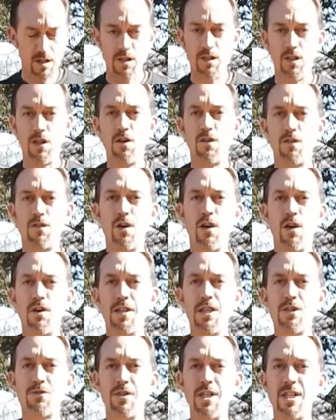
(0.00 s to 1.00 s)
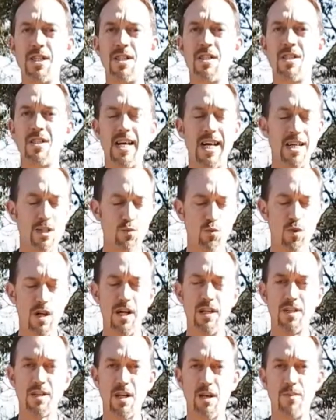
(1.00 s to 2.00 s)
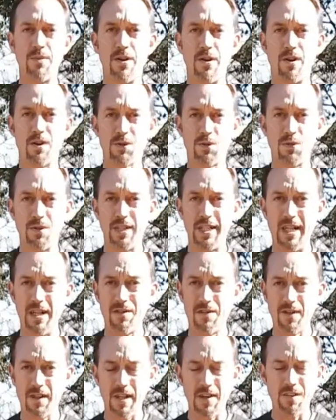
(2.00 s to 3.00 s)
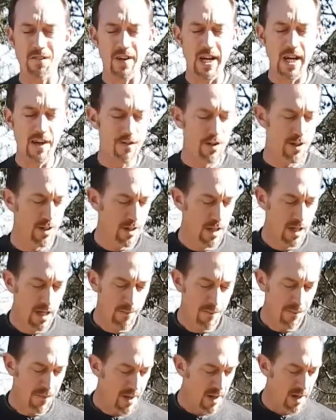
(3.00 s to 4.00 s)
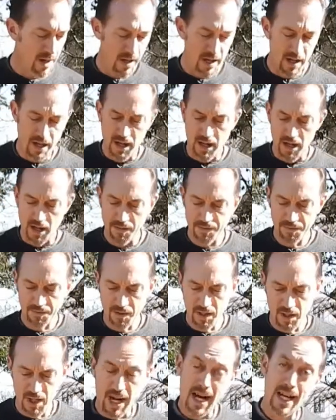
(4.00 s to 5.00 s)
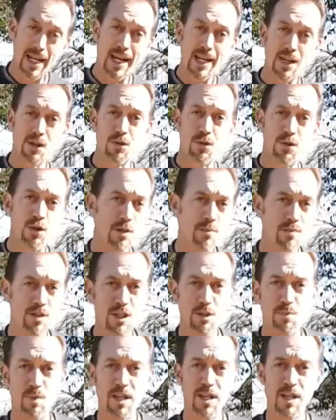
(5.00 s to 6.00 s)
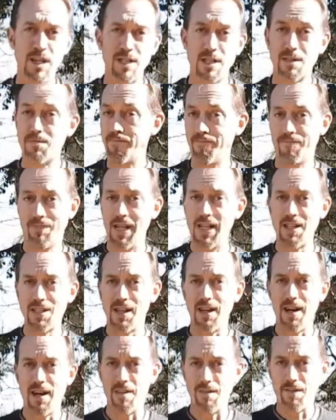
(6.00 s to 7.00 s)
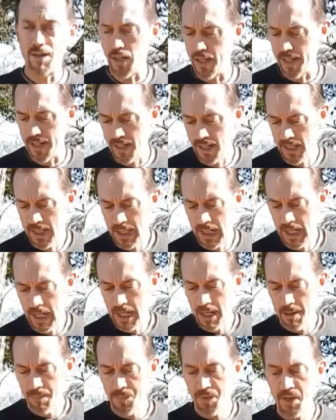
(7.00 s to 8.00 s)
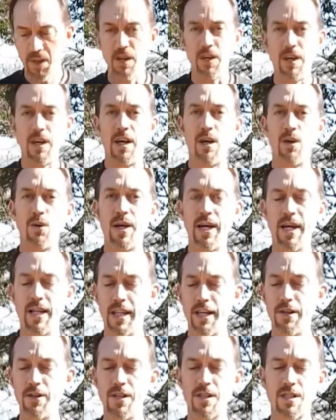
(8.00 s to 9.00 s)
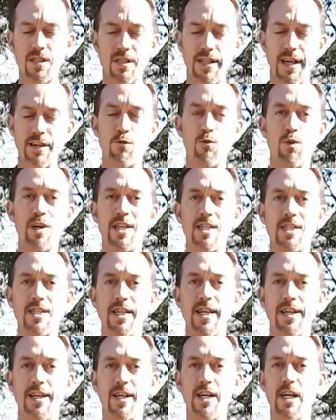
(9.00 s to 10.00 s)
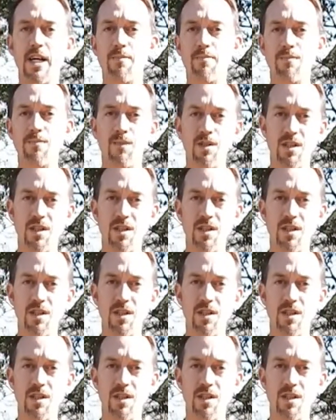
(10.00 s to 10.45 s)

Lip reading: So for all these reasons, that's why the tomahawks were definitely favored. I like throwing them just because it's a lot of fun, you know, and there is a safe way to set it up.